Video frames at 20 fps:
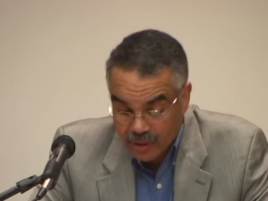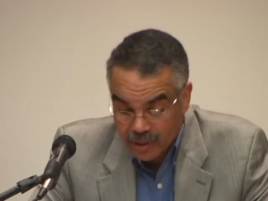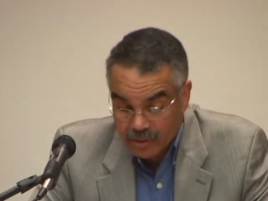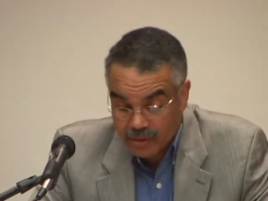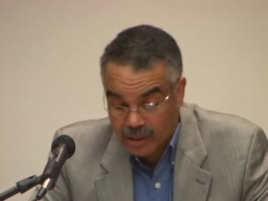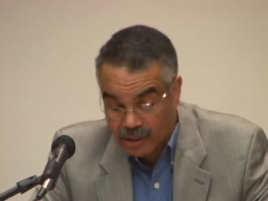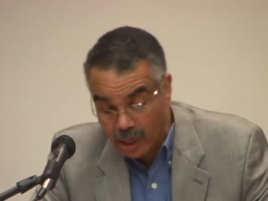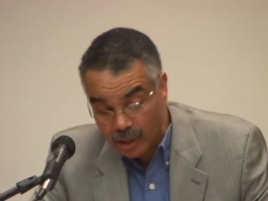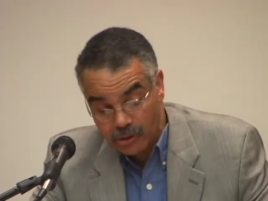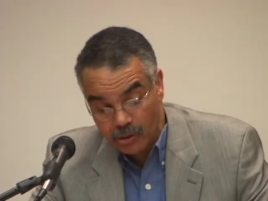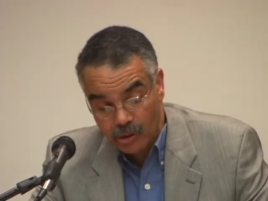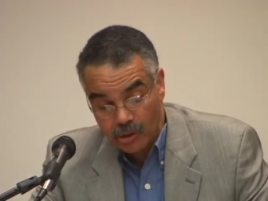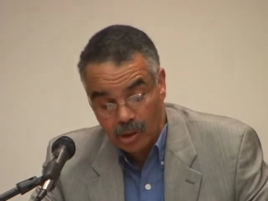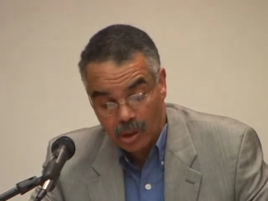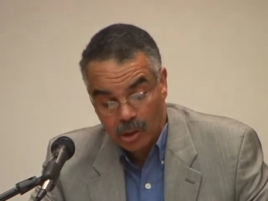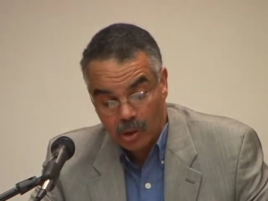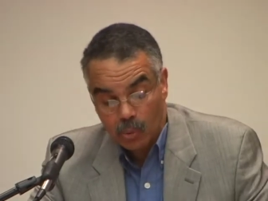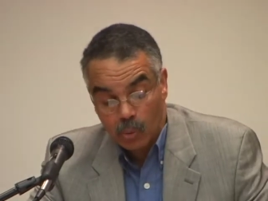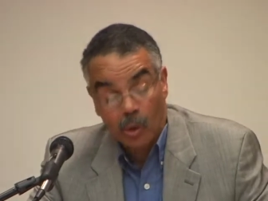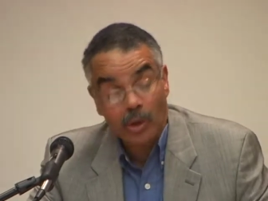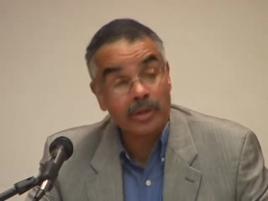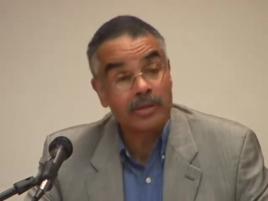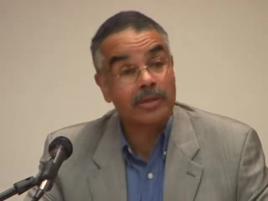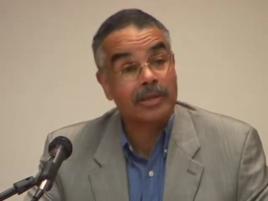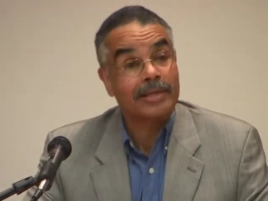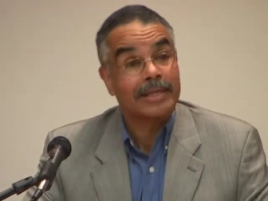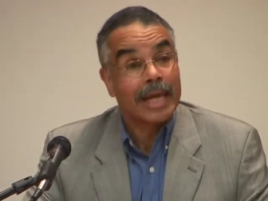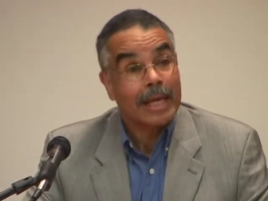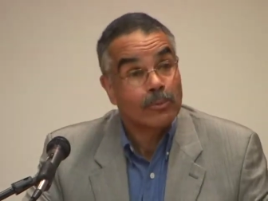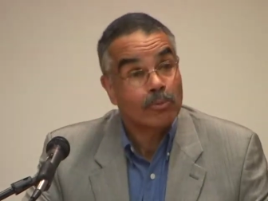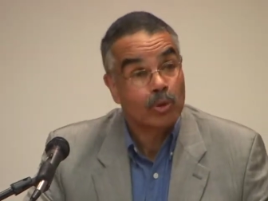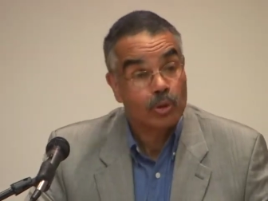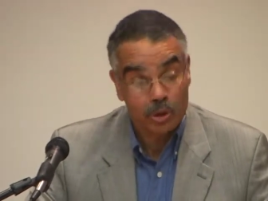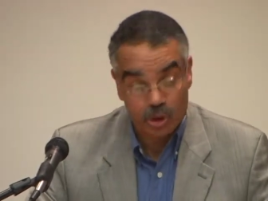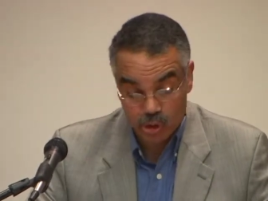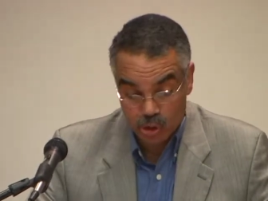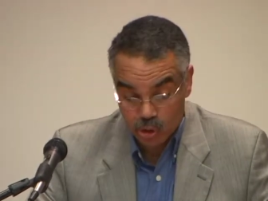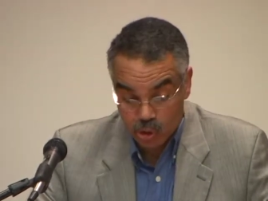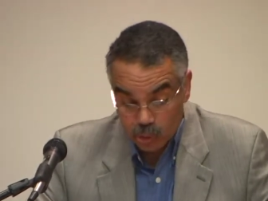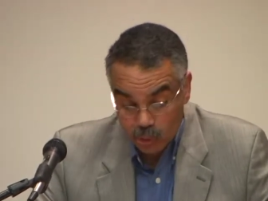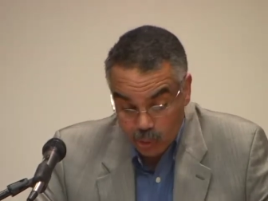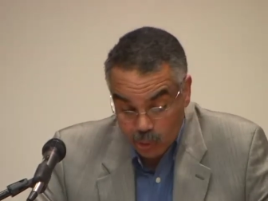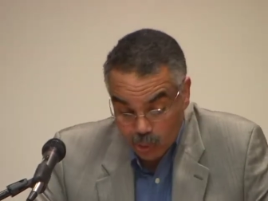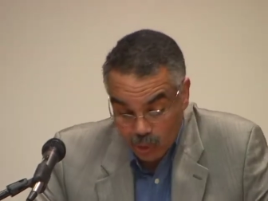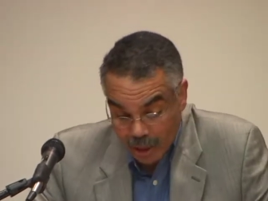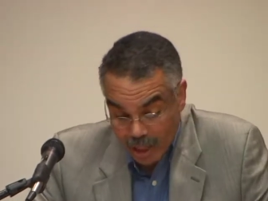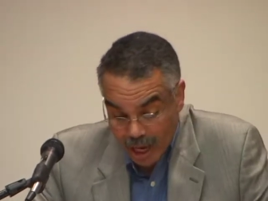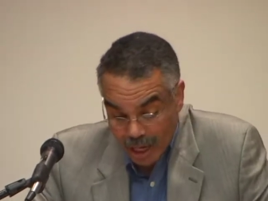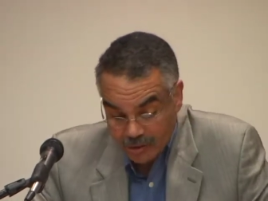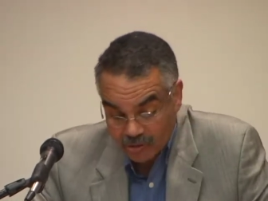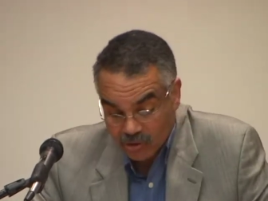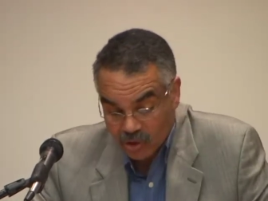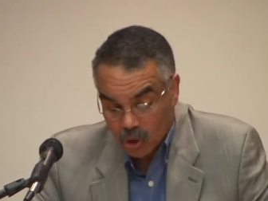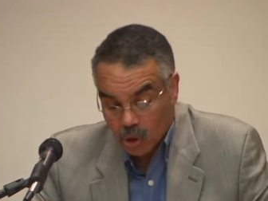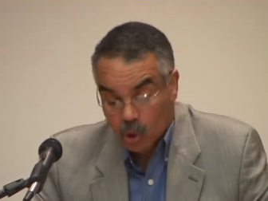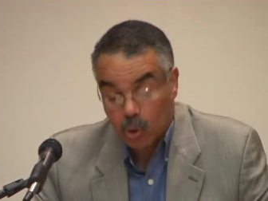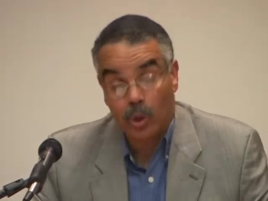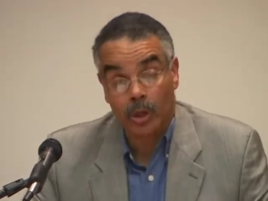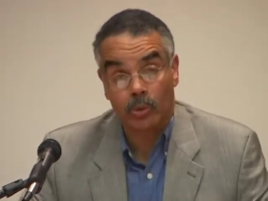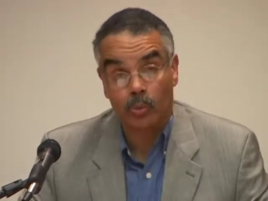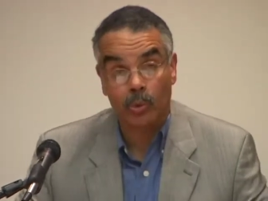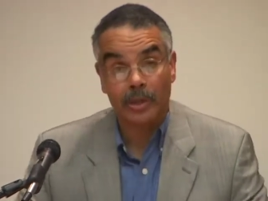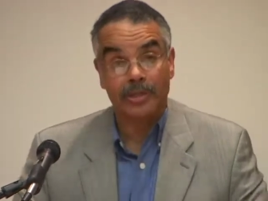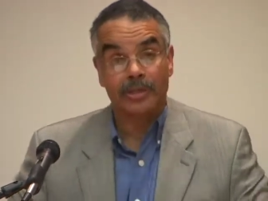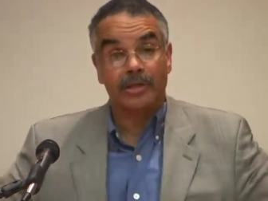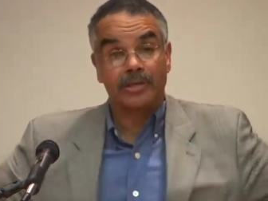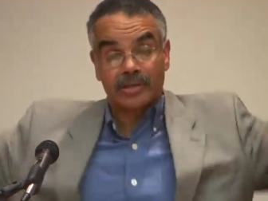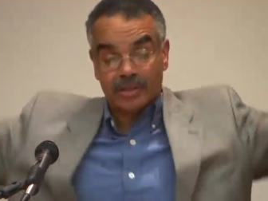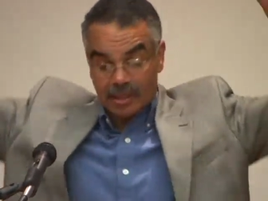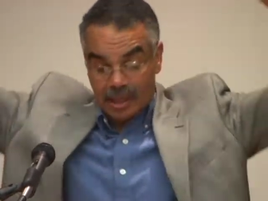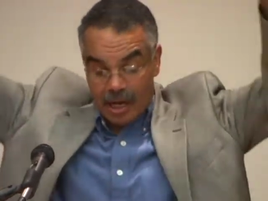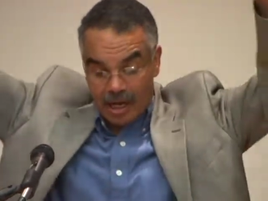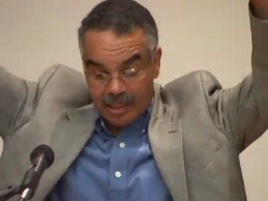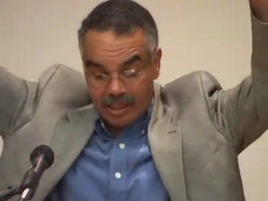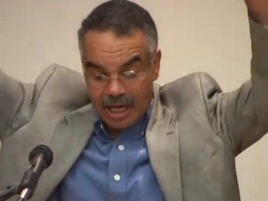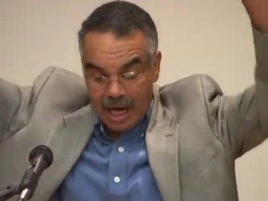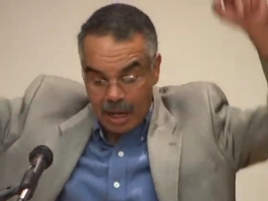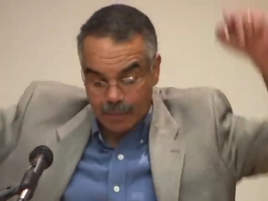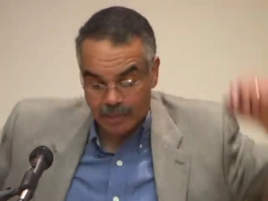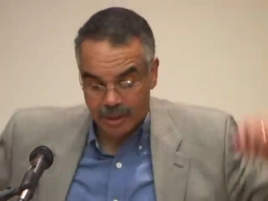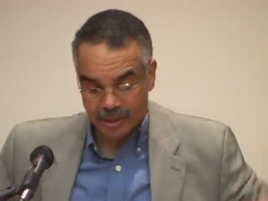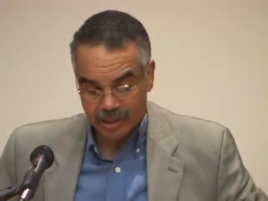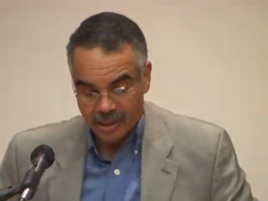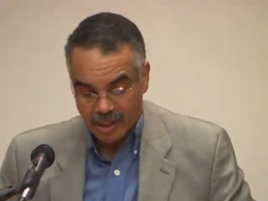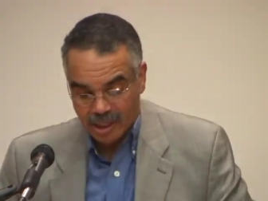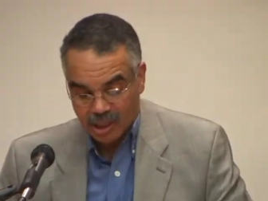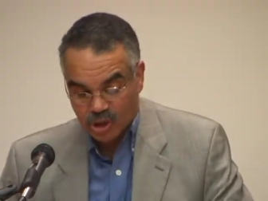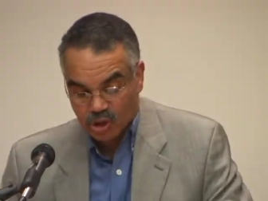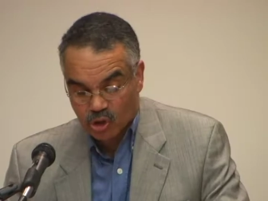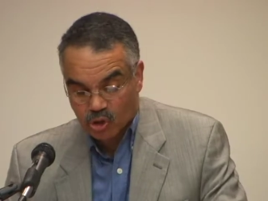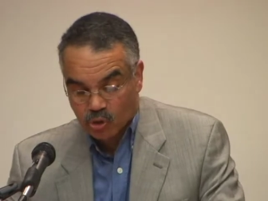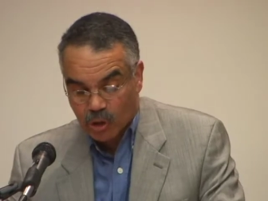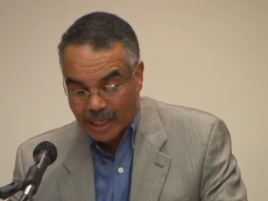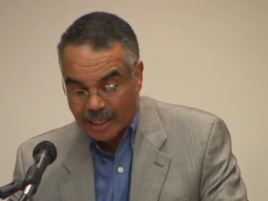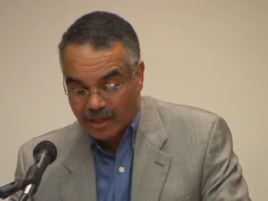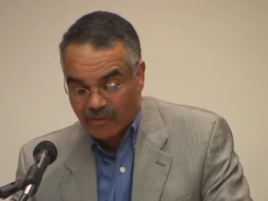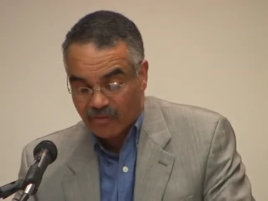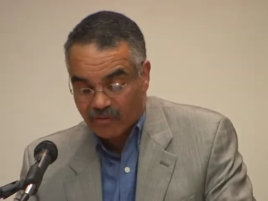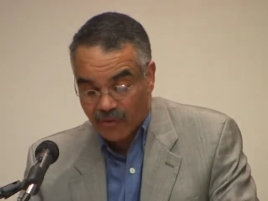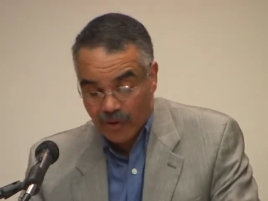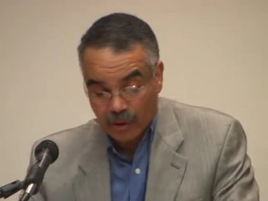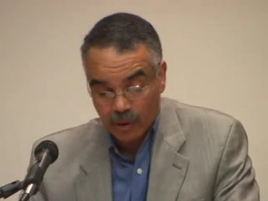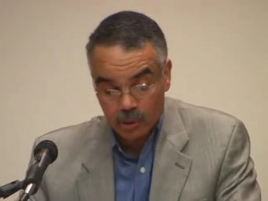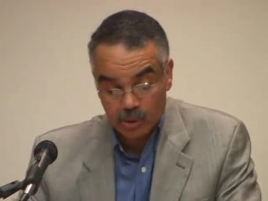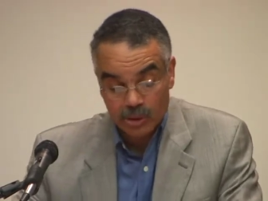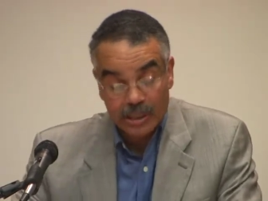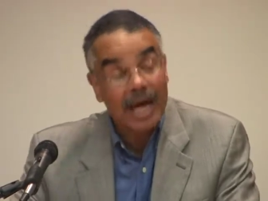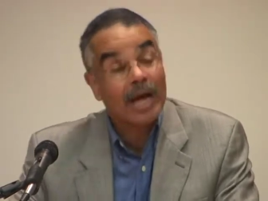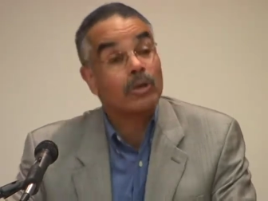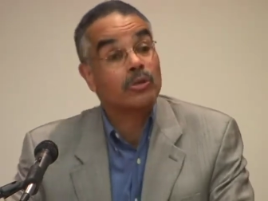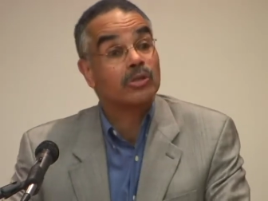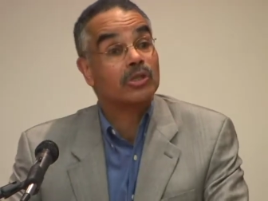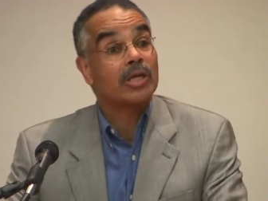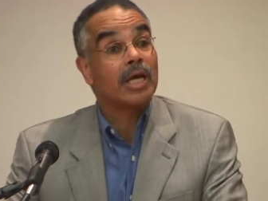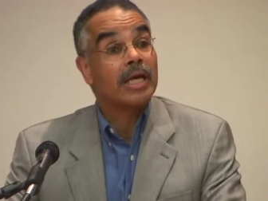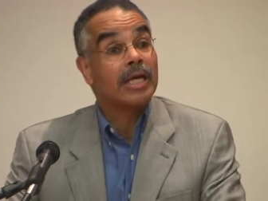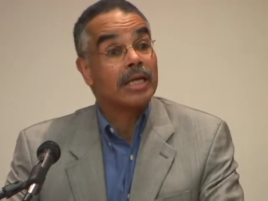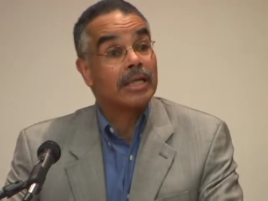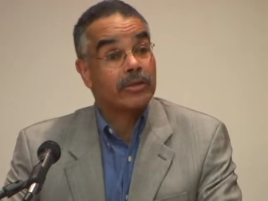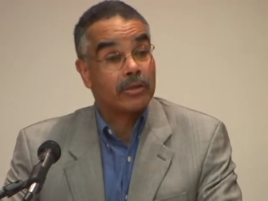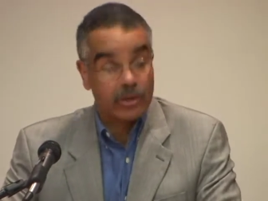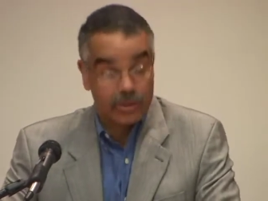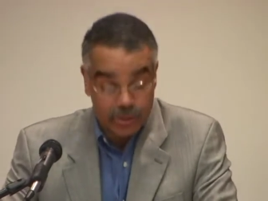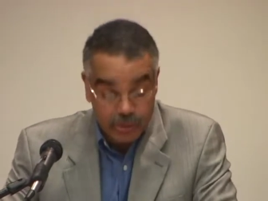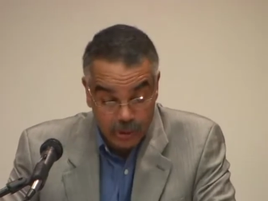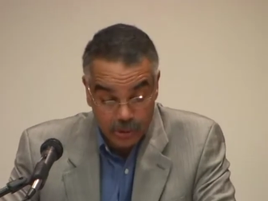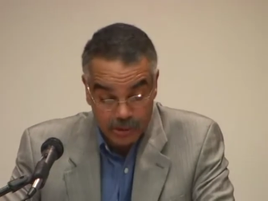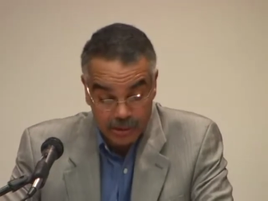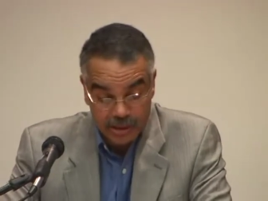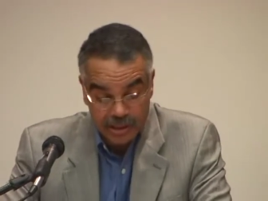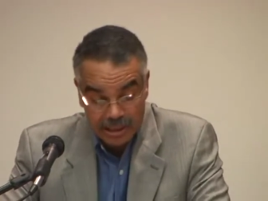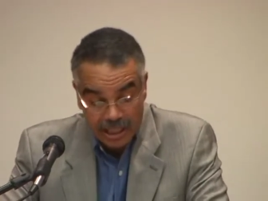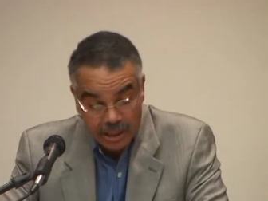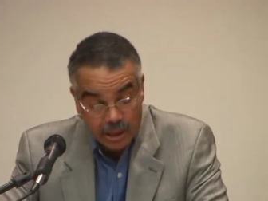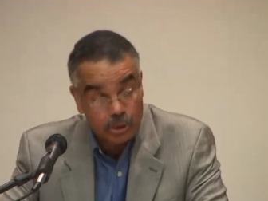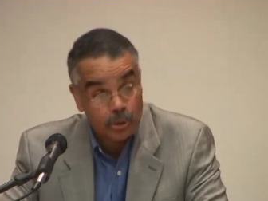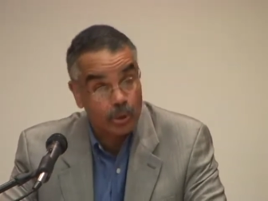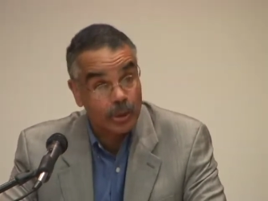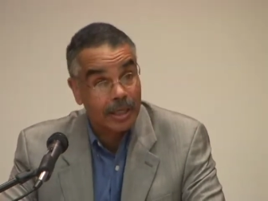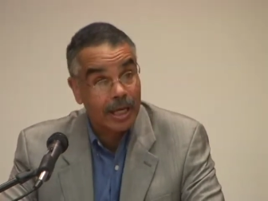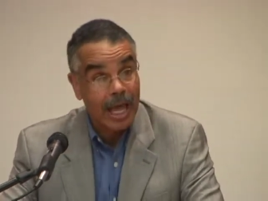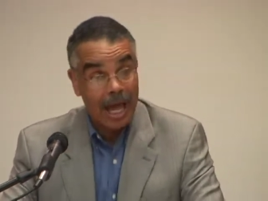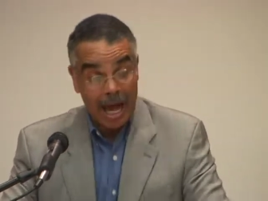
The other, one of the neighborhood's true griots, who had witnessed a comet strike a pharaoh's house in the third century,